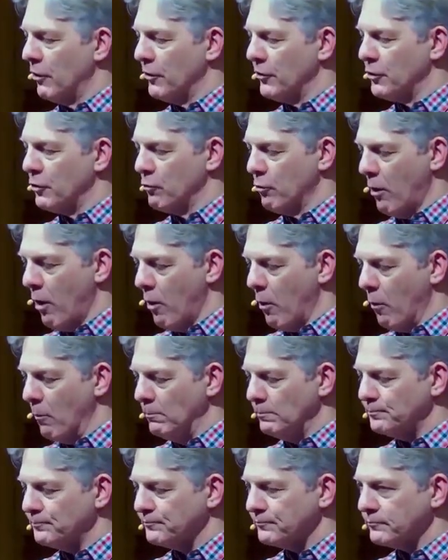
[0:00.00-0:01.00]
of the earth
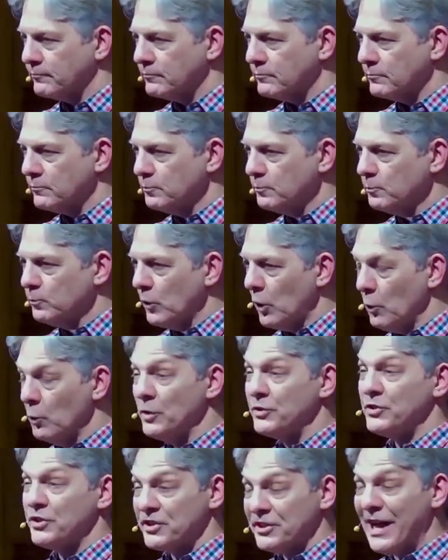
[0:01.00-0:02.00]
grow,
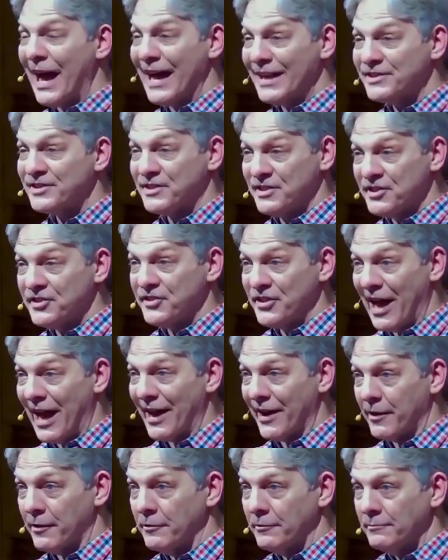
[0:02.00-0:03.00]
which is God's
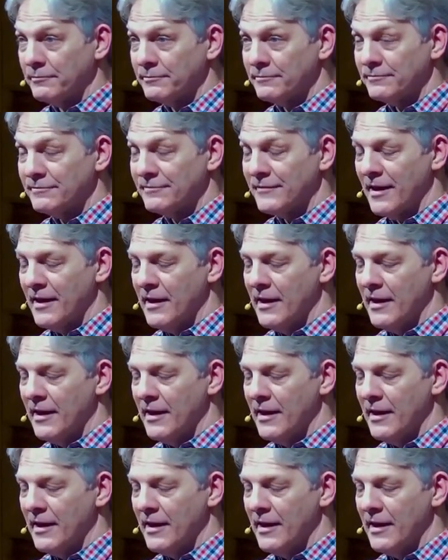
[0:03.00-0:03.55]
desire,